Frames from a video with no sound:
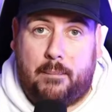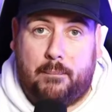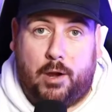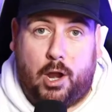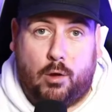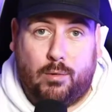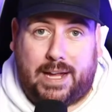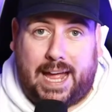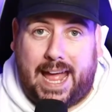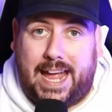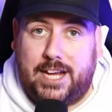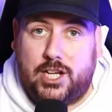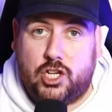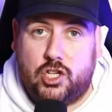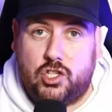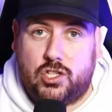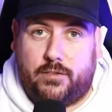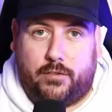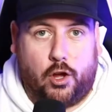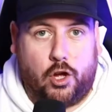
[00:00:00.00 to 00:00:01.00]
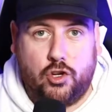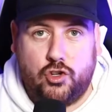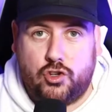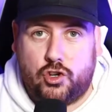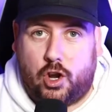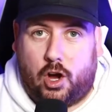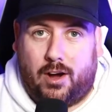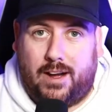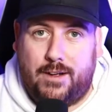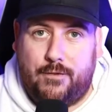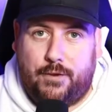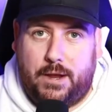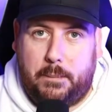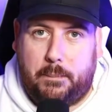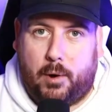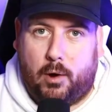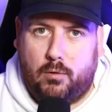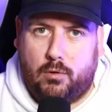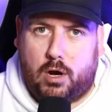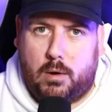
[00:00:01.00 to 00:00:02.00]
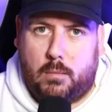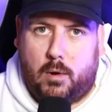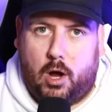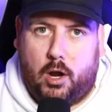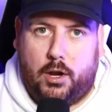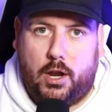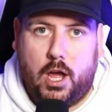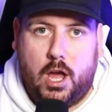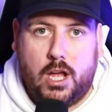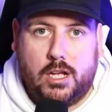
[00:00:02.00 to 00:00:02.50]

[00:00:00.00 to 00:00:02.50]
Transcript: locations of 100 IV Pokemon.